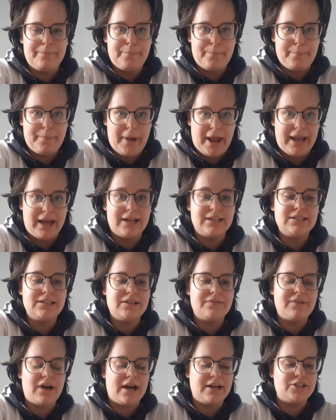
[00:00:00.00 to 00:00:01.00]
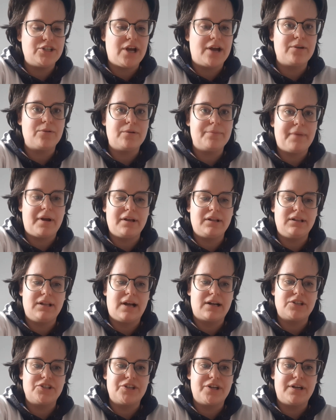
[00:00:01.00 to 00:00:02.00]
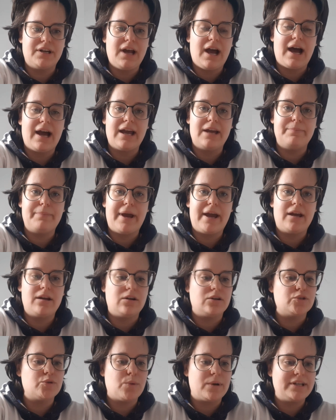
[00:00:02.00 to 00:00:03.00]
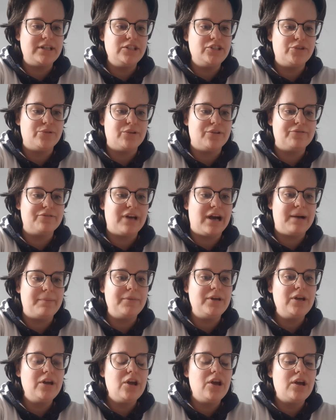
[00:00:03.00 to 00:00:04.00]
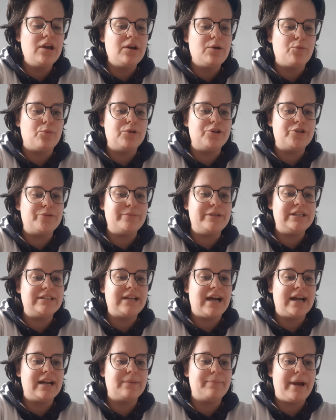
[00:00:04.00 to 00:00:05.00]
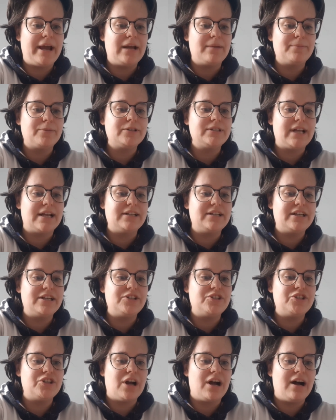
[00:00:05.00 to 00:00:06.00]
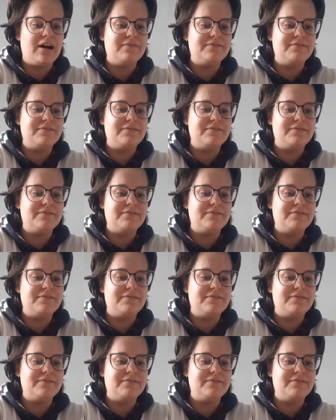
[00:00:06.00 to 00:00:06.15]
pans of eyeshadow in my collection. I had pan on 22 of them, which means I had a pan percentage of